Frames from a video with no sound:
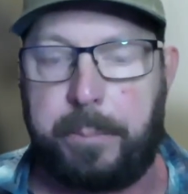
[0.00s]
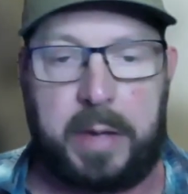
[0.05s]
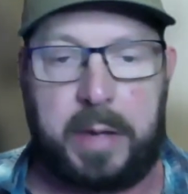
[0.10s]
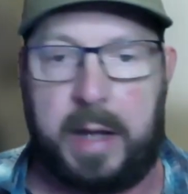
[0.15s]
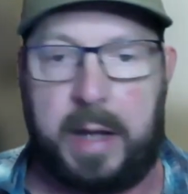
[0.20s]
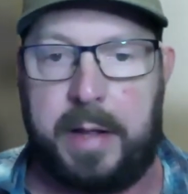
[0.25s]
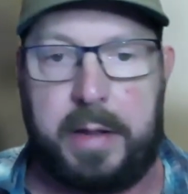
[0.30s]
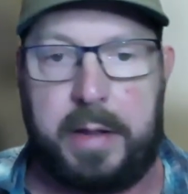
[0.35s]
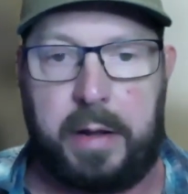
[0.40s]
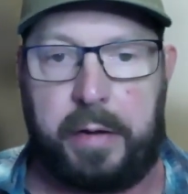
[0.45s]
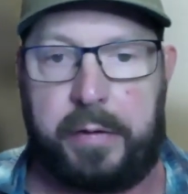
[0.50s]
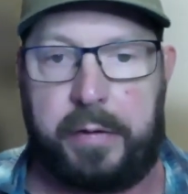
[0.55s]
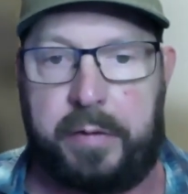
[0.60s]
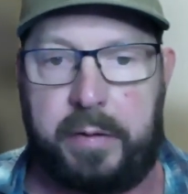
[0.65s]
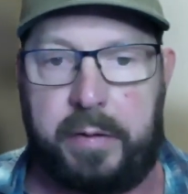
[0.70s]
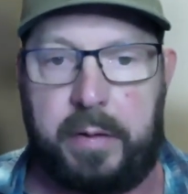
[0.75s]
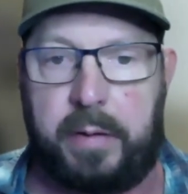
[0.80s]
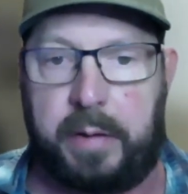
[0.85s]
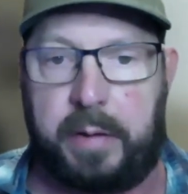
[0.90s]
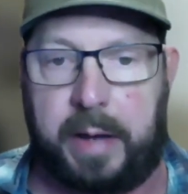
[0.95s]
in
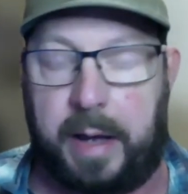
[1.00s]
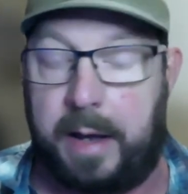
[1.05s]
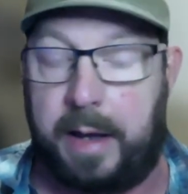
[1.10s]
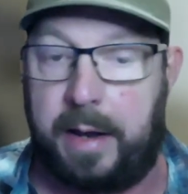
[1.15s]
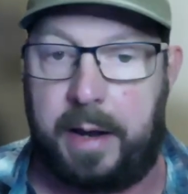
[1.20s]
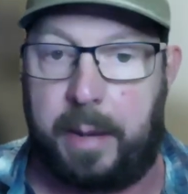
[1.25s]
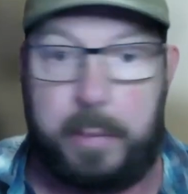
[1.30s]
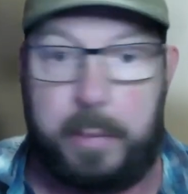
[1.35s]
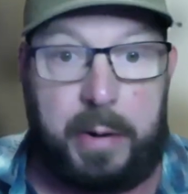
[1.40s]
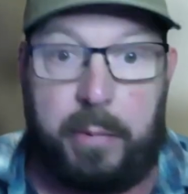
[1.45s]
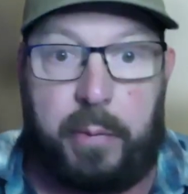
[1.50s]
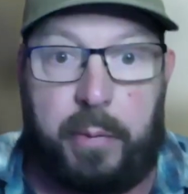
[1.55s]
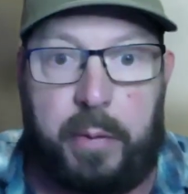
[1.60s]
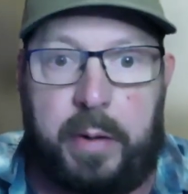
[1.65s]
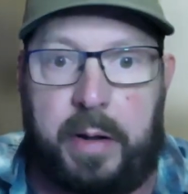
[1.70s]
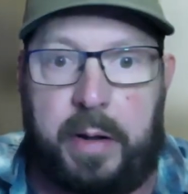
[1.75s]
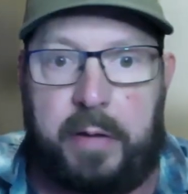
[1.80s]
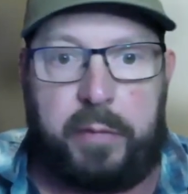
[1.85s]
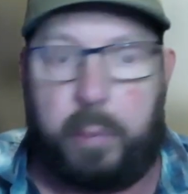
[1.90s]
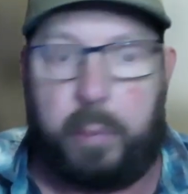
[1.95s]
this. Okay, I mean,
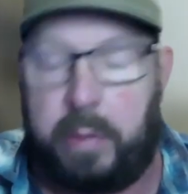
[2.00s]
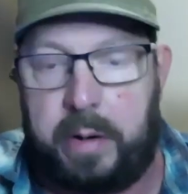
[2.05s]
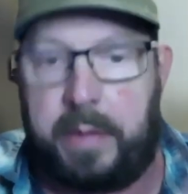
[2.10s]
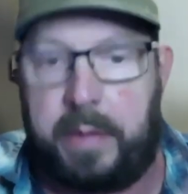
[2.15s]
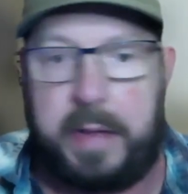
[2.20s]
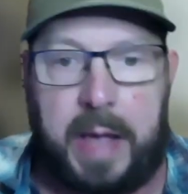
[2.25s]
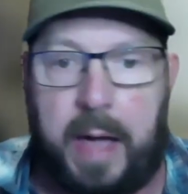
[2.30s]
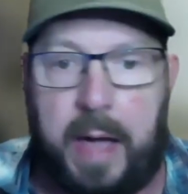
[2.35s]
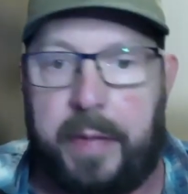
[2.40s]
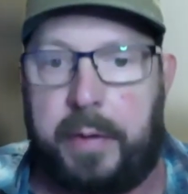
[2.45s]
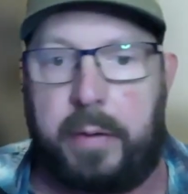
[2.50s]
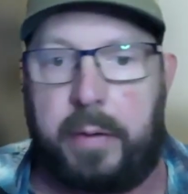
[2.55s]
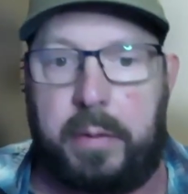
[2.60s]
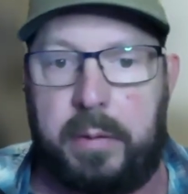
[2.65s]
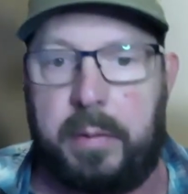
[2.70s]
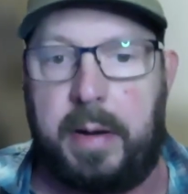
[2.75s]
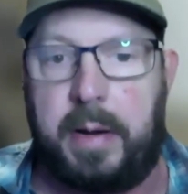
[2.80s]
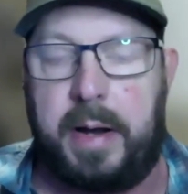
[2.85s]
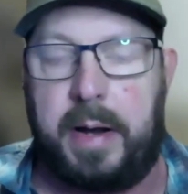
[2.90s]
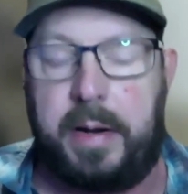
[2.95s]
really, it's one or the other,
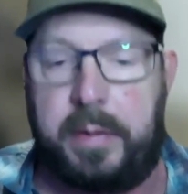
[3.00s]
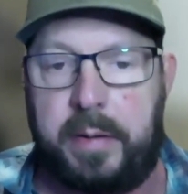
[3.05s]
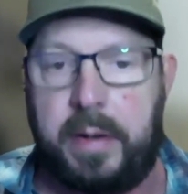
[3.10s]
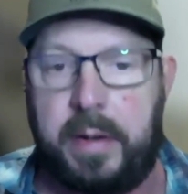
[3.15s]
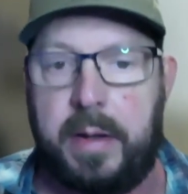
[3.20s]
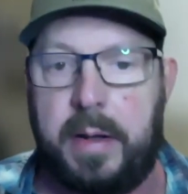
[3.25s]
right?